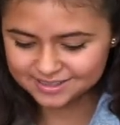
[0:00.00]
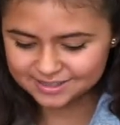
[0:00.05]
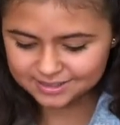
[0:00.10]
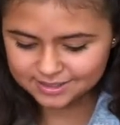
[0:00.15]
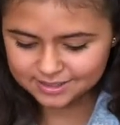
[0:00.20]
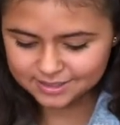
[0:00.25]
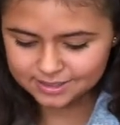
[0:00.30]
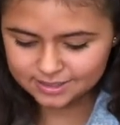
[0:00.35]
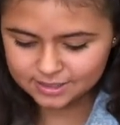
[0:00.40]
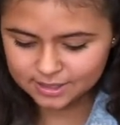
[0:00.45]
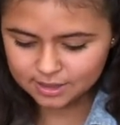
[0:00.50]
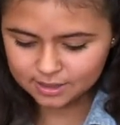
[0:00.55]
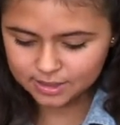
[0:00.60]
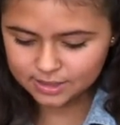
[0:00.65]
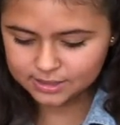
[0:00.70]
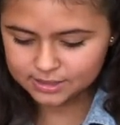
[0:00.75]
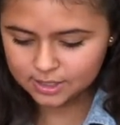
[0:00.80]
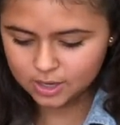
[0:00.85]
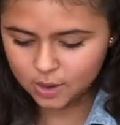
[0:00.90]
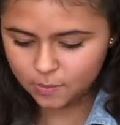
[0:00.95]
So
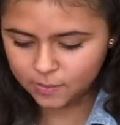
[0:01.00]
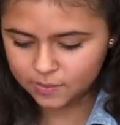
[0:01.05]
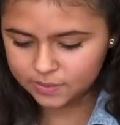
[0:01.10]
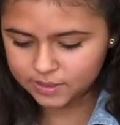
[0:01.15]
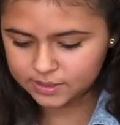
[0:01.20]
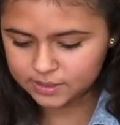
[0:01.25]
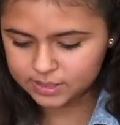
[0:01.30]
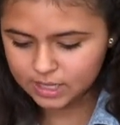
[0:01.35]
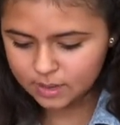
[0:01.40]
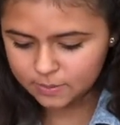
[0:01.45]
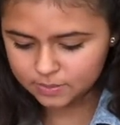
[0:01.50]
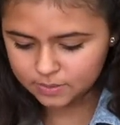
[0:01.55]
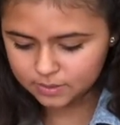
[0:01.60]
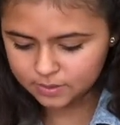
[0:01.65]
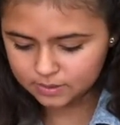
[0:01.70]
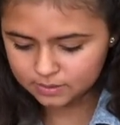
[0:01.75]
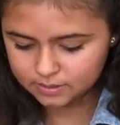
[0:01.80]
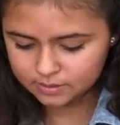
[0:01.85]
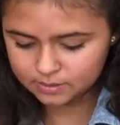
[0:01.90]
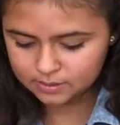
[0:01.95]
let's open this up.
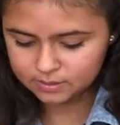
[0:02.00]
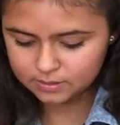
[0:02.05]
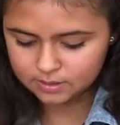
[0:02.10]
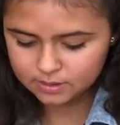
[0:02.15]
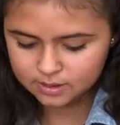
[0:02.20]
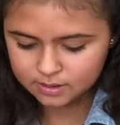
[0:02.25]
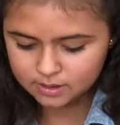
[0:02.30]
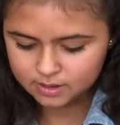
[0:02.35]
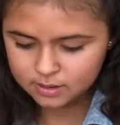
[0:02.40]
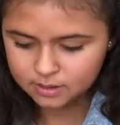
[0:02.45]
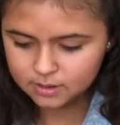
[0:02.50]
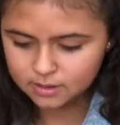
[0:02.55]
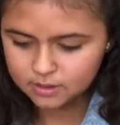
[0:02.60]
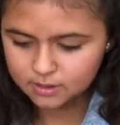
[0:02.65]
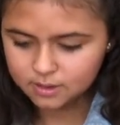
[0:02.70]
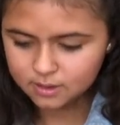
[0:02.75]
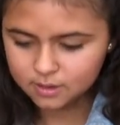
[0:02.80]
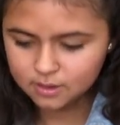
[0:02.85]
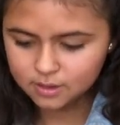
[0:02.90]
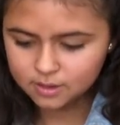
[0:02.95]

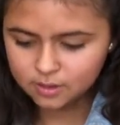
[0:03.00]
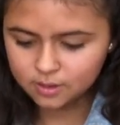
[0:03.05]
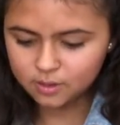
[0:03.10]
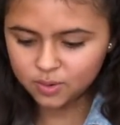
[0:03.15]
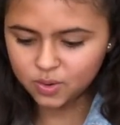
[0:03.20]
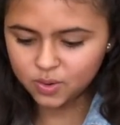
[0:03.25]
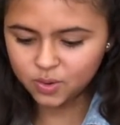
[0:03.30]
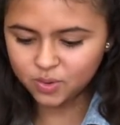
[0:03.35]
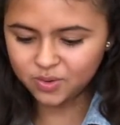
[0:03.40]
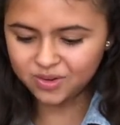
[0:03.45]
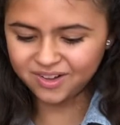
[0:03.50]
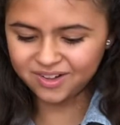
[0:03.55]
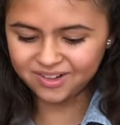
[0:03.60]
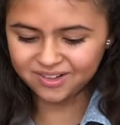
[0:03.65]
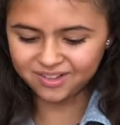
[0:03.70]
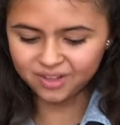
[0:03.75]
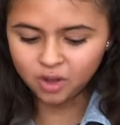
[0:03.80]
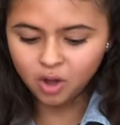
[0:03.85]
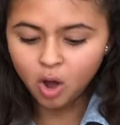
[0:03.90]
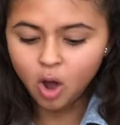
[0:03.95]

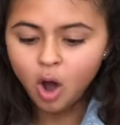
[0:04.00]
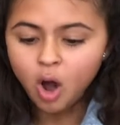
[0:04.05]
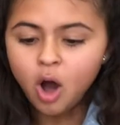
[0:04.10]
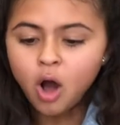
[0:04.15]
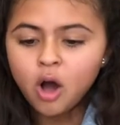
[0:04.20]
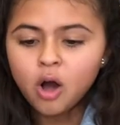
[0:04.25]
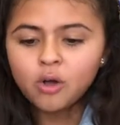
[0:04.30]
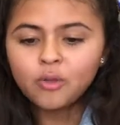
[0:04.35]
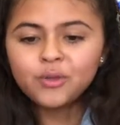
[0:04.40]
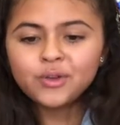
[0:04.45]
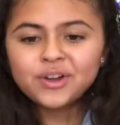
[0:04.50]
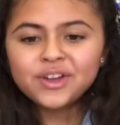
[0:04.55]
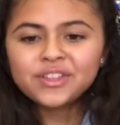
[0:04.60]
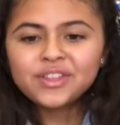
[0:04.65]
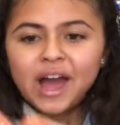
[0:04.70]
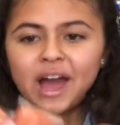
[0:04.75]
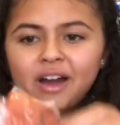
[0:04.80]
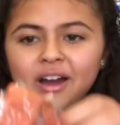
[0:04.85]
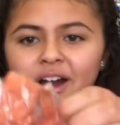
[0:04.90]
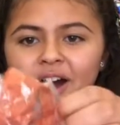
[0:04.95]
Cool. Look at
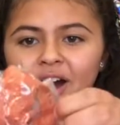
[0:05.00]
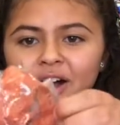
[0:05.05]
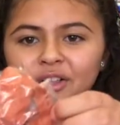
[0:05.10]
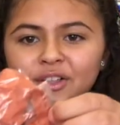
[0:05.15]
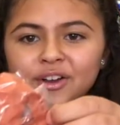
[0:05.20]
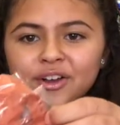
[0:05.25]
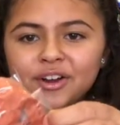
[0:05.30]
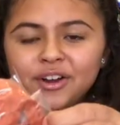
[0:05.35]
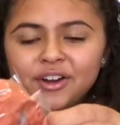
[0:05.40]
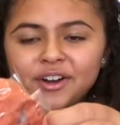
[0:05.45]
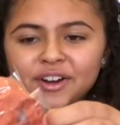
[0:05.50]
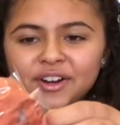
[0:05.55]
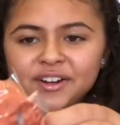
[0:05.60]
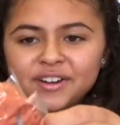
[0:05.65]
that color.